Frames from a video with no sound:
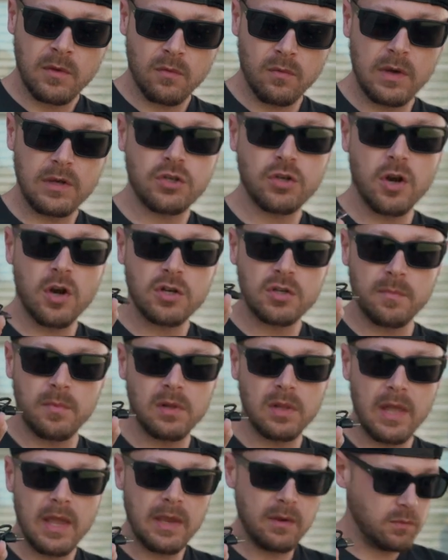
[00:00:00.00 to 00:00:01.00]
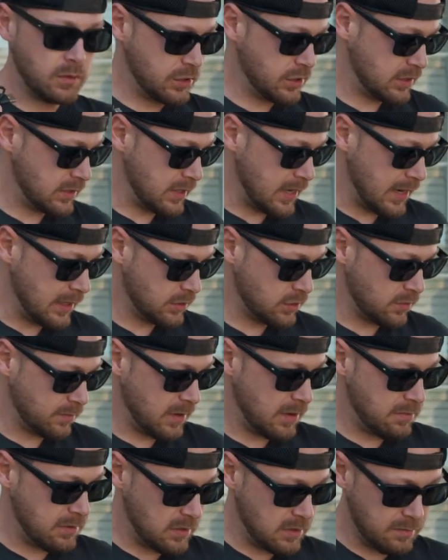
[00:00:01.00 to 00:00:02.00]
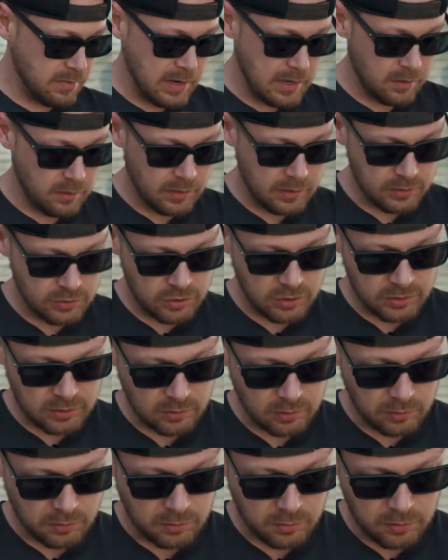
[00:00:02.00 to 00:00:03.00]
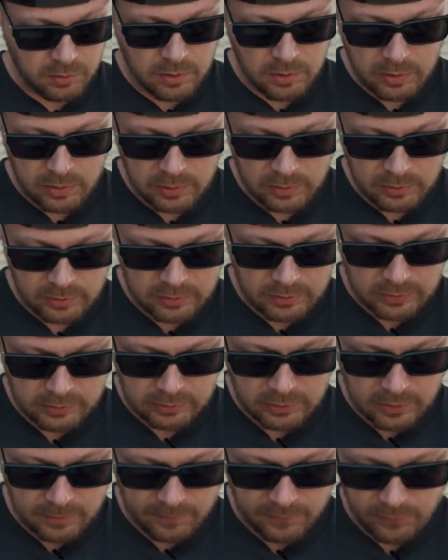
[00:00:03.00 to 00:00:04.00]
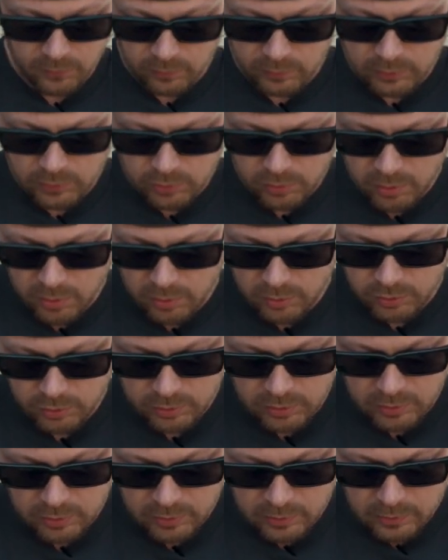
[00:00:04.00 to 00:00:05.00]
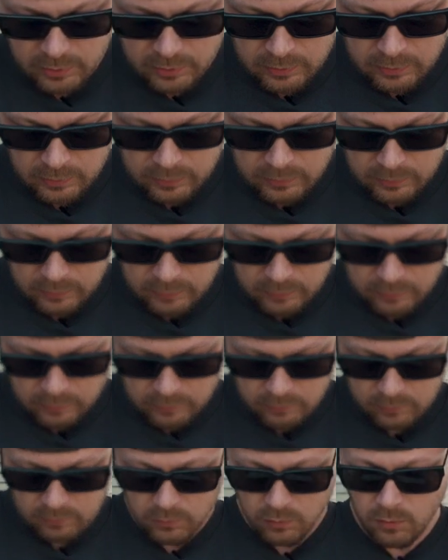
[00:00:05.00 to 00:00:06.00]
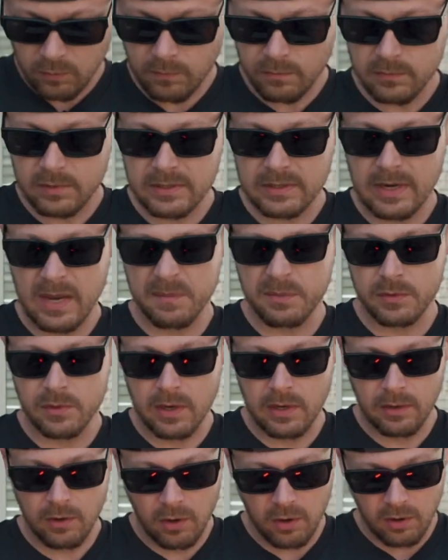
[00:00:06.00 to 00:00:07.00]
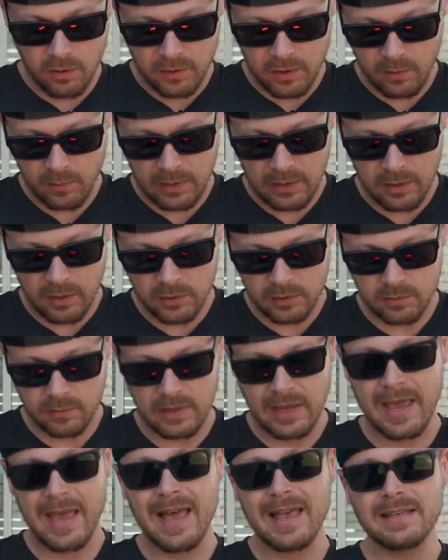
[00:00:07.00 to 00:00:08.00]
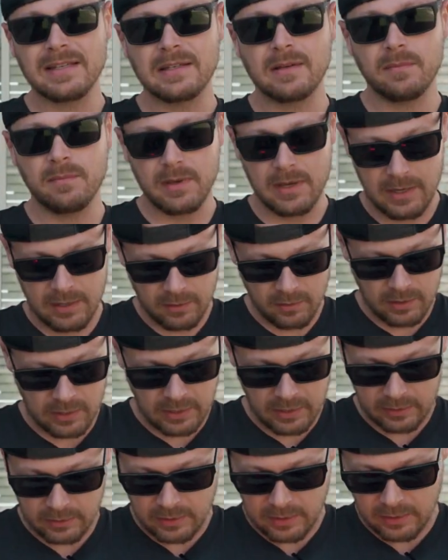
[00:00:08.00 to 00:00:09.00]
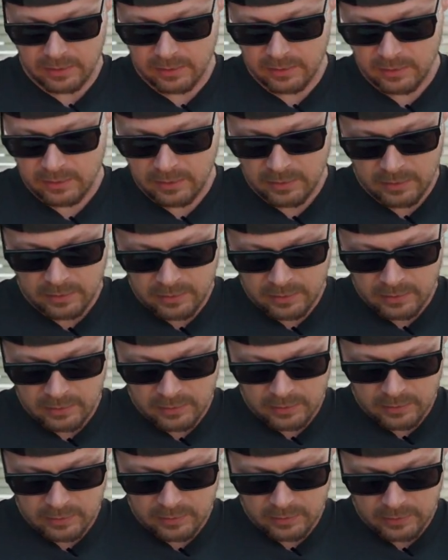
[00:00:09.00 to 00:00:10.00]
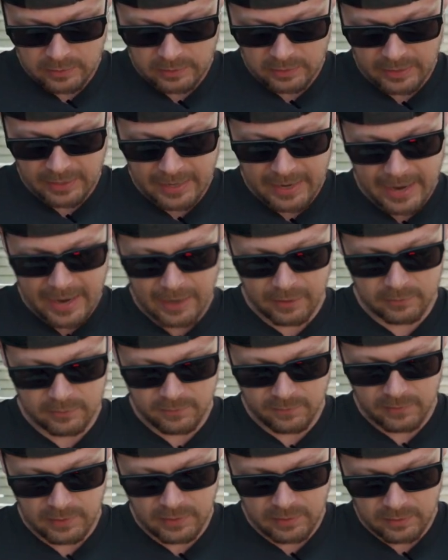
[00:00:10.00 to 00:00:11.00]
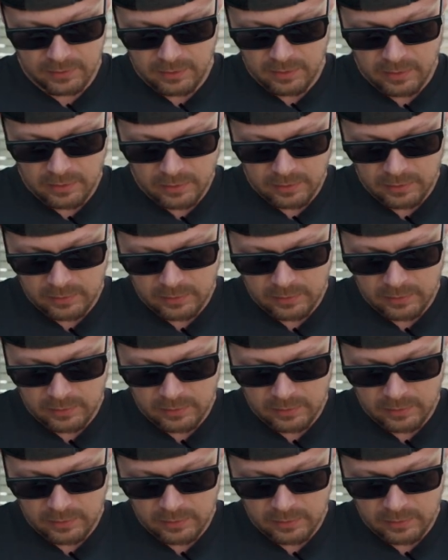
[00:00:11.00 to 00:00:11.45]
Rechargeable light, which is nice. So maybe the battery is just a little, doesn't come fully charged. Oop, snaps right. Oh, there we go. So it has to be, oh, I like that. It like activated.